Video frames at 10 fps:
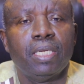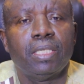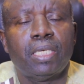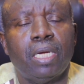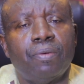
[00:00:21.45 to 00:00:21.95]

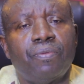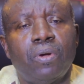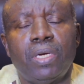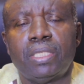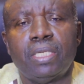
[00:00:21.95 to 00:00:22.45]
Child of
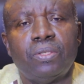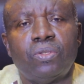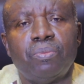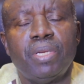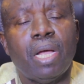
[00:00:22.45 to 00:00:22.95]
God, listen
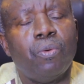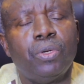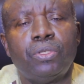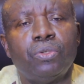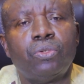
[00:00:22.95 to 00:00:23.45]
to me. I
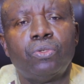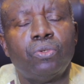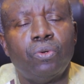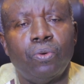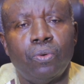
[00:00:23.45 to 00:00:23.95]
want you to
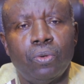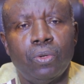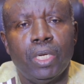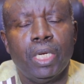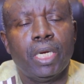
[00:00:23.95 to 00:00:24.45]
know
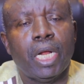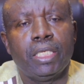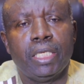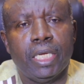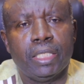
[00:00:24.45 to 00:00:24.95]
that,
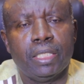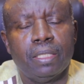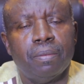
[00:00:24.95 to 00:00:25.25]
yes,